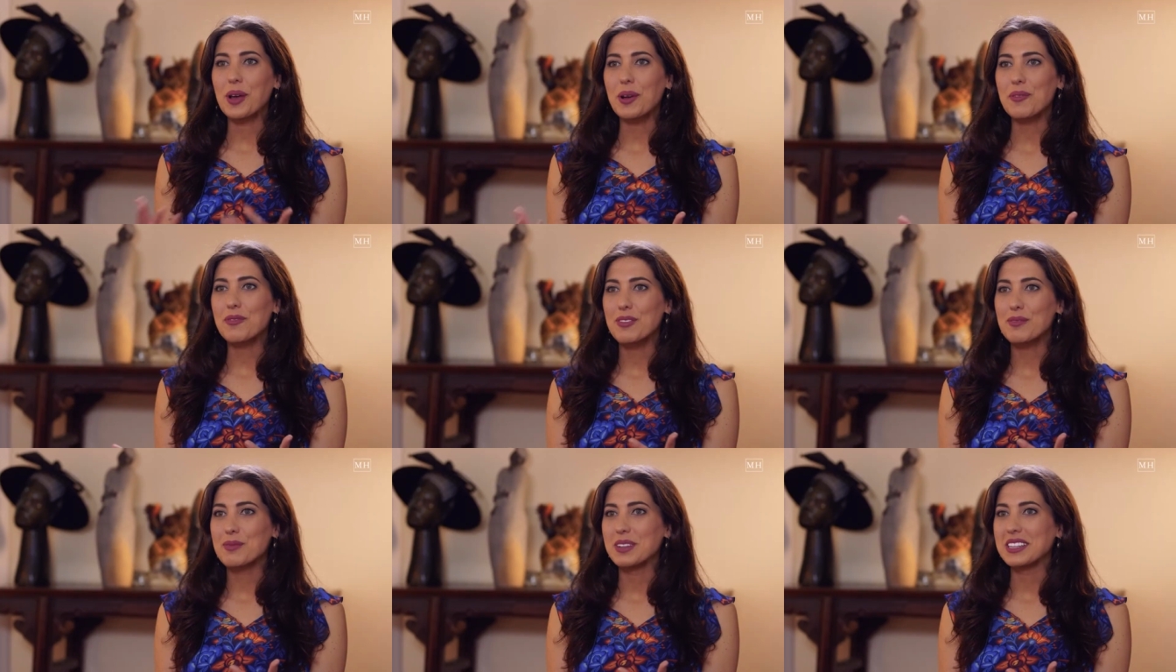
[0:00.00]
come
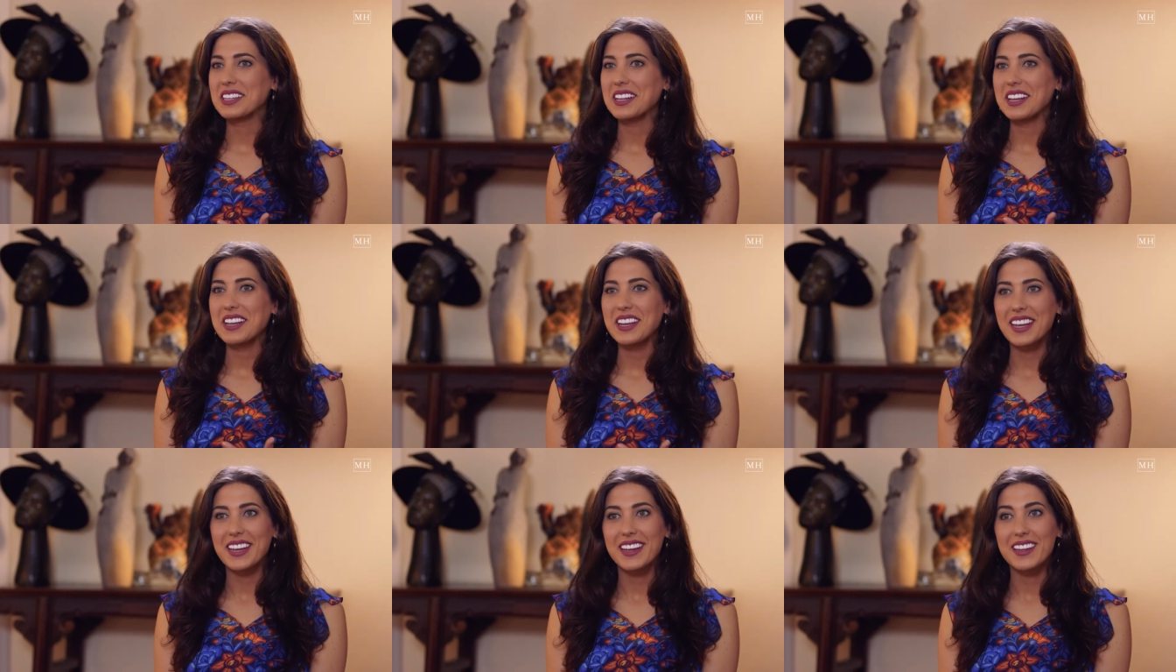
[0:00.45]
from a
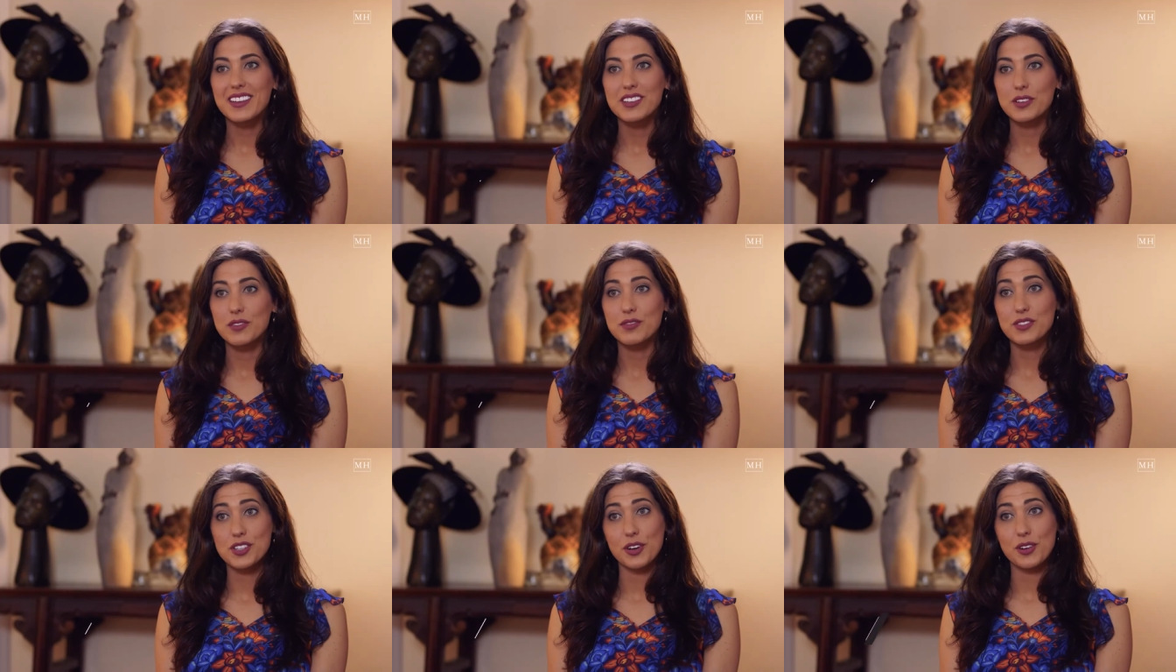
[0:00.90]
lineage
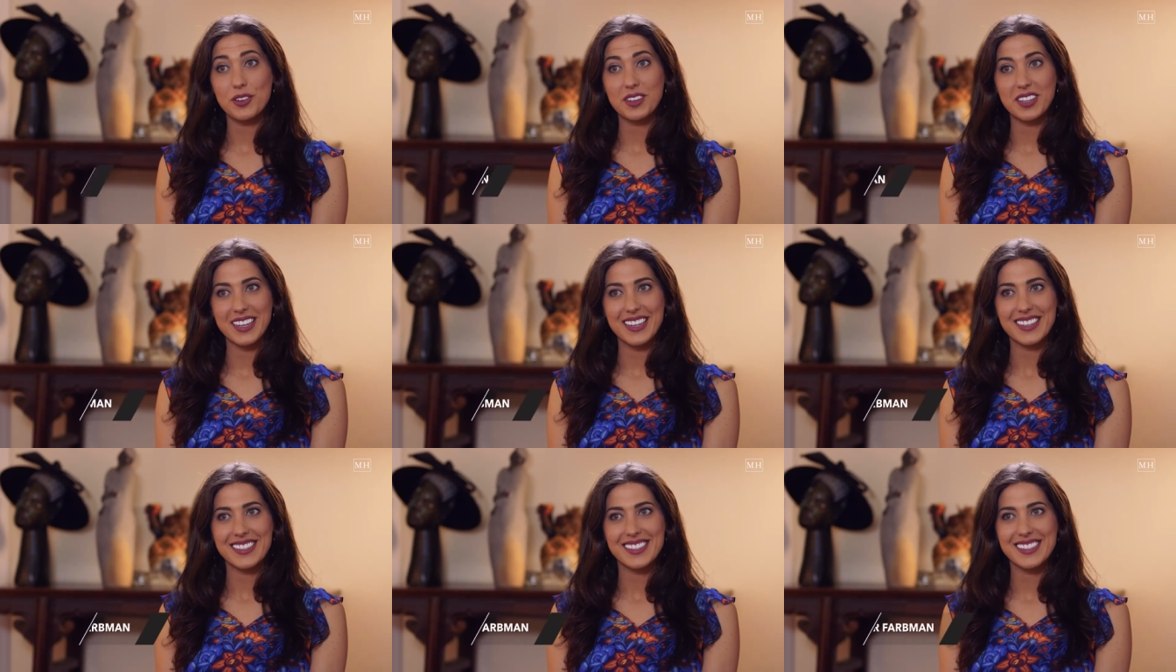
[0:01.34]
of
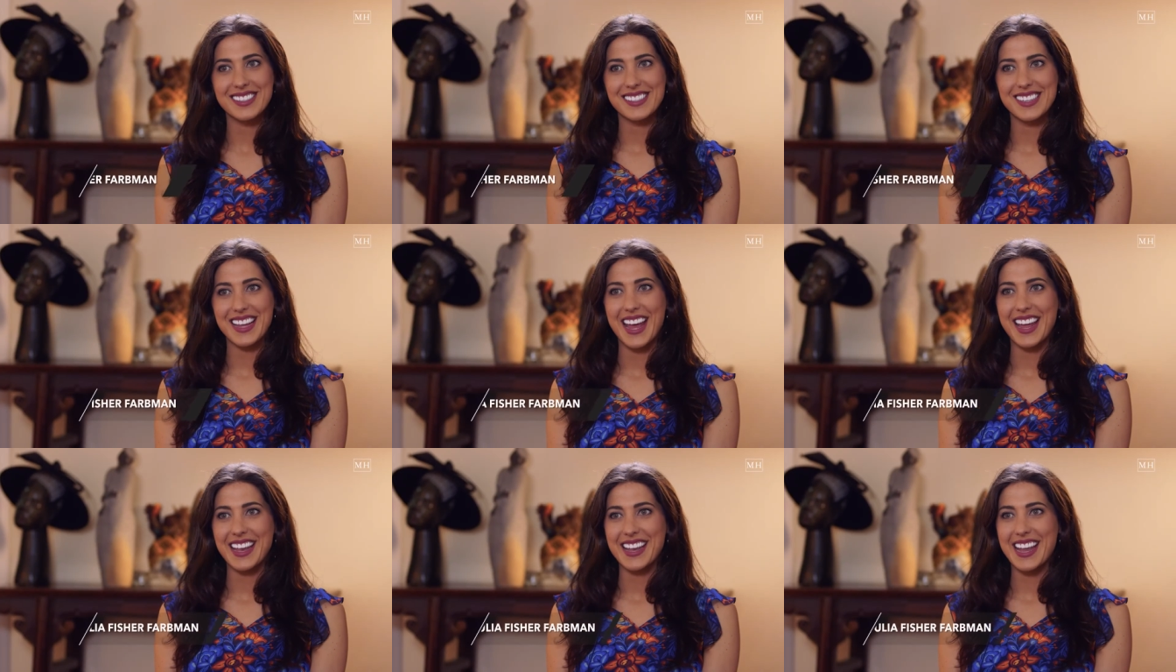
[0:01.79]
journalists,
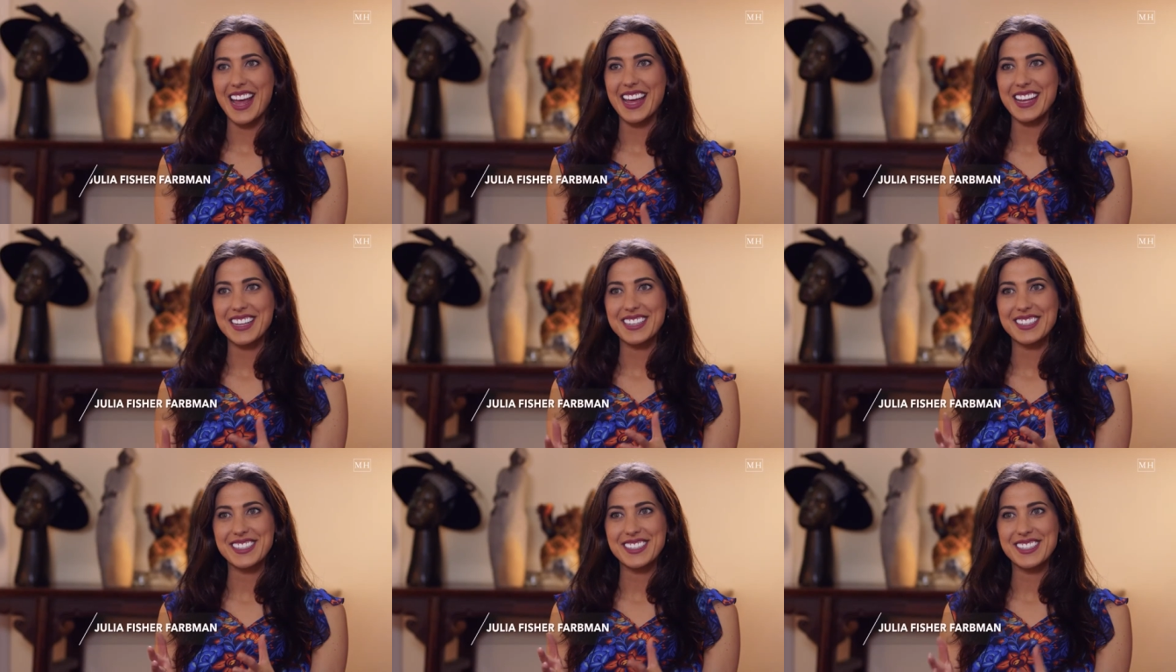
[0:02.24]
and that
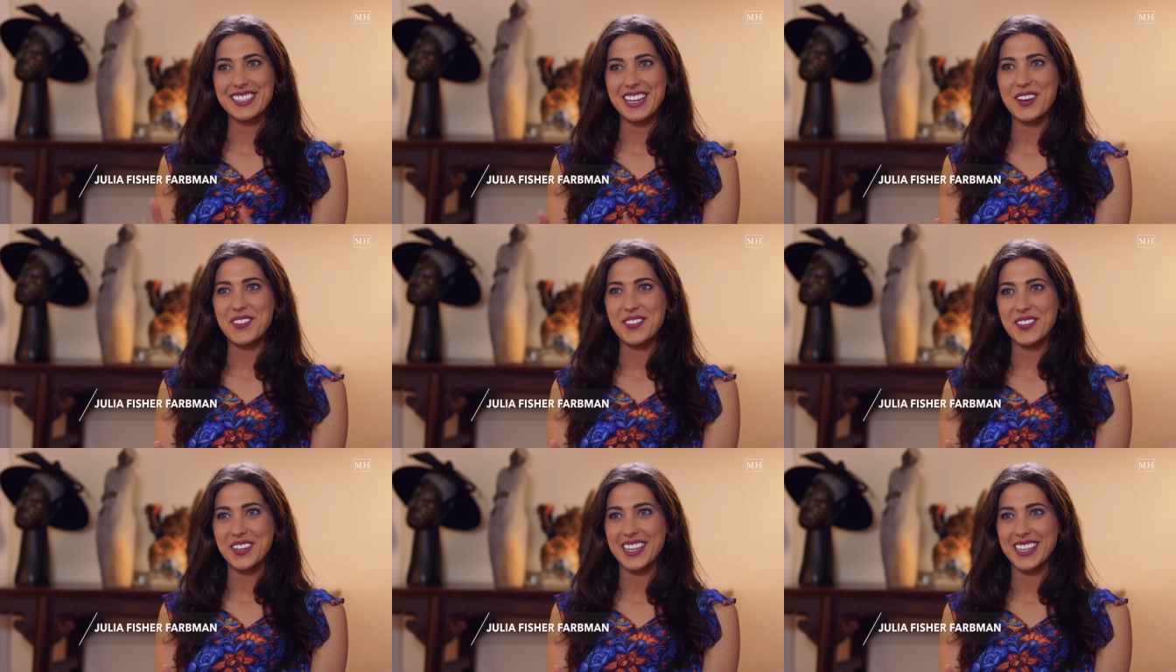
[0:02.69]
yes. is
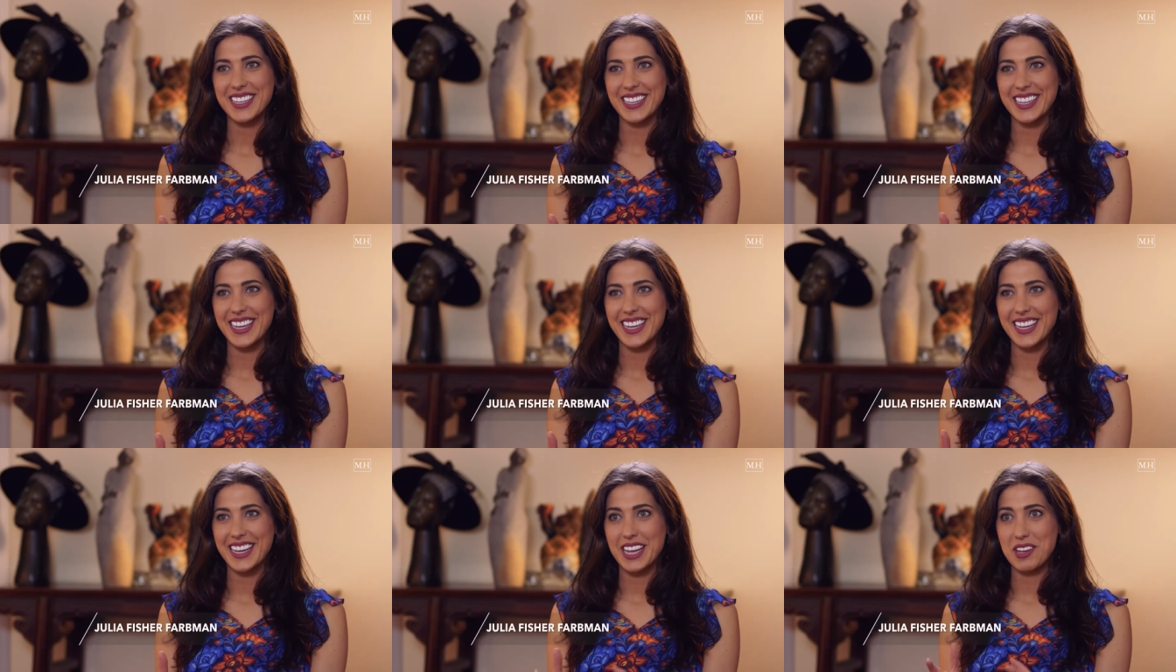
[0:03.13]

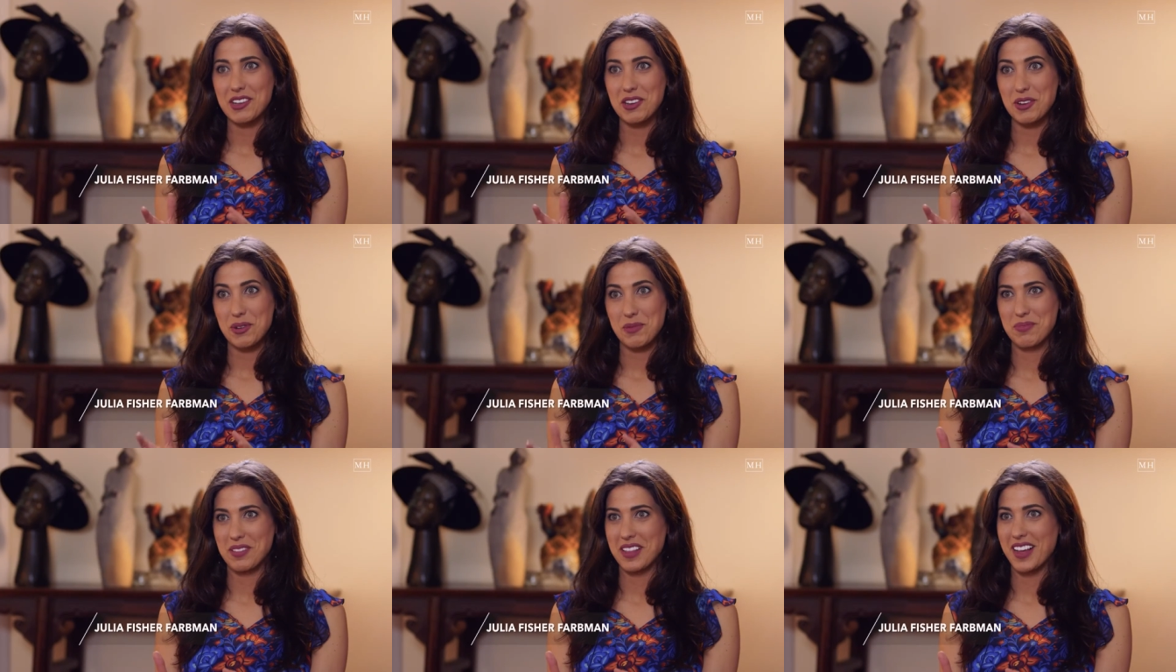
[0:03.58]
definitely in
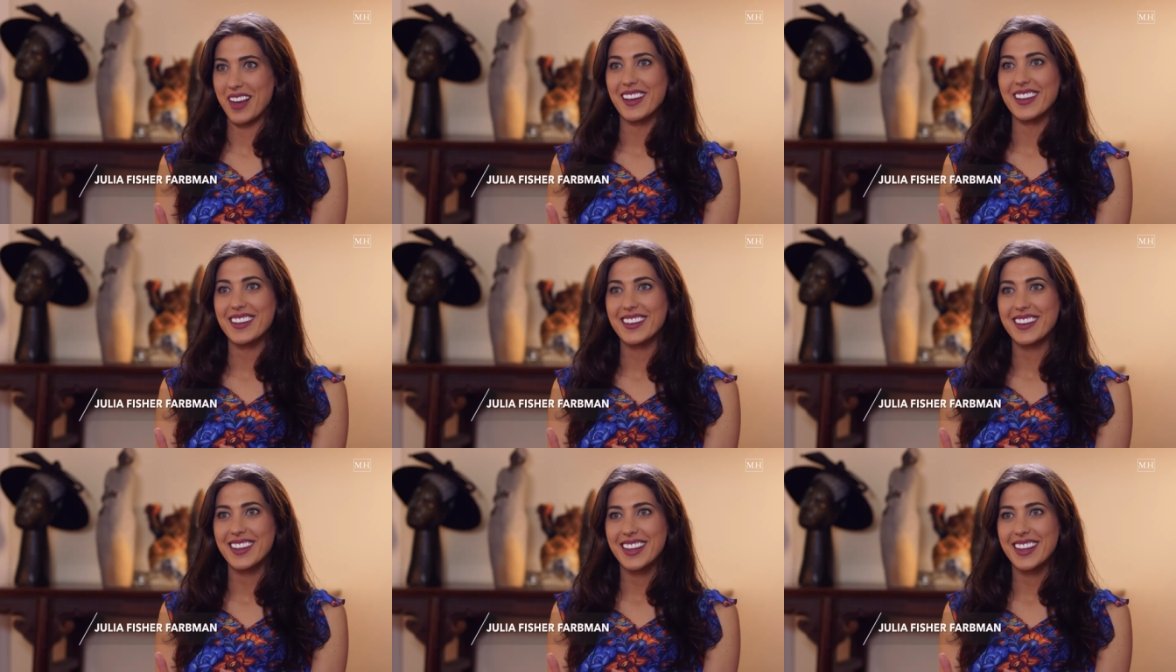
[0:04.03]
your blood.